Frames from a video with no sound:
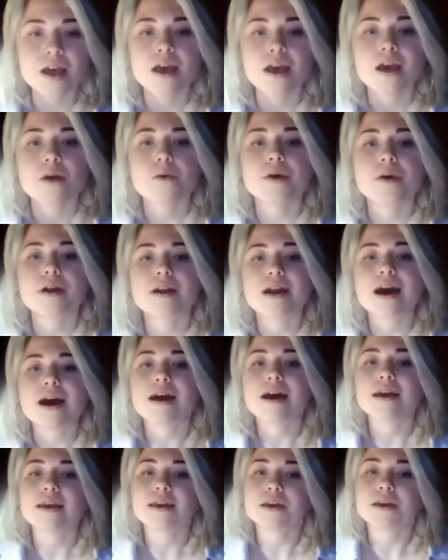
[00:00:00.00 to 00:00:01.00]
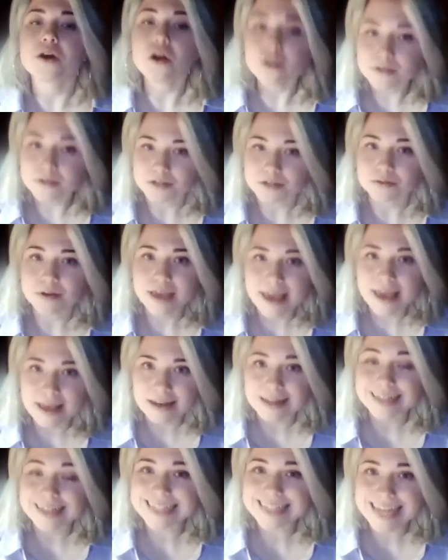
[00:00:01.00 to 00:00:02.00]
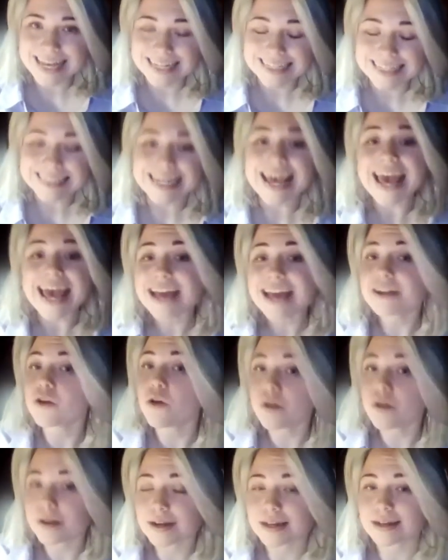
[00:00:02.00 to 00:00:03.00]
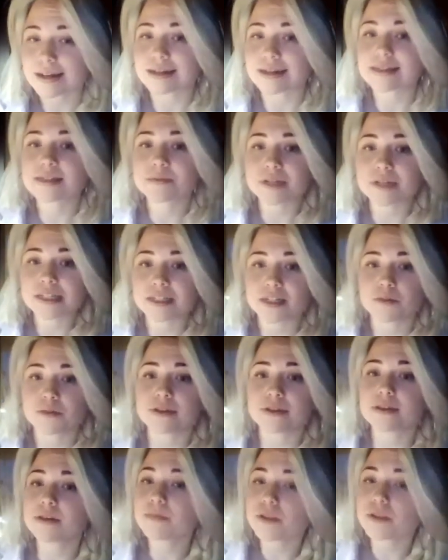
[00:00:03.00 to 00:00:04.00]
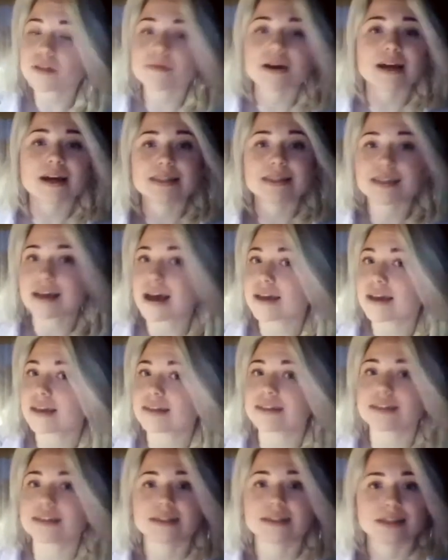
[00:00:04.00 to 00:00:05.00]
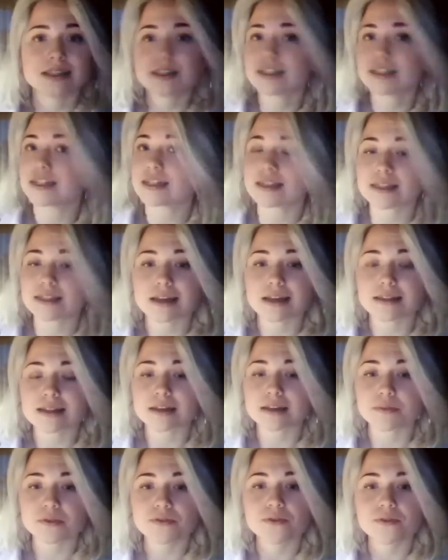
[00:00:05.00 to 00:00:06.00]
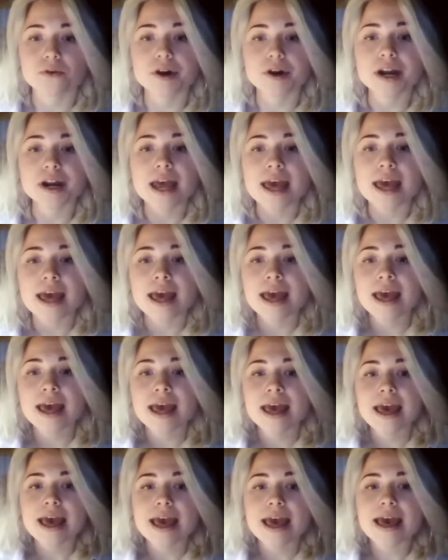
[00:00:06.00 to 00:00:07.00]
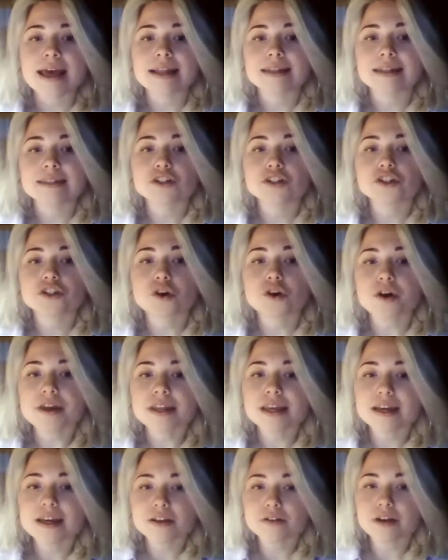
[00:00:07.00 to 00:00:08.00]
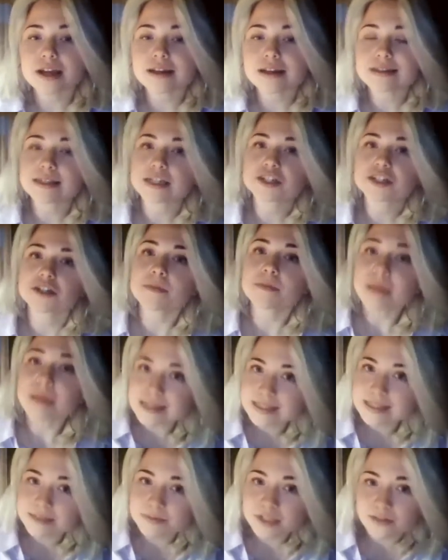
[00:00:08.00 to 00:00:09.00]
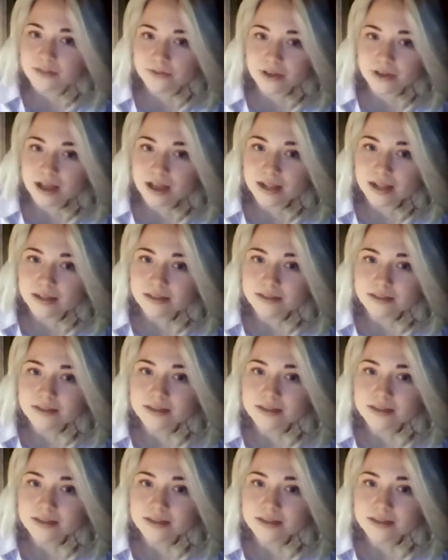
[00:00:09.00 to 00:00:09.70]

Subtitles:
where I also can attend and organize meeting with diplomats, scientists, just as I said before. And joining an organization may seem difficult,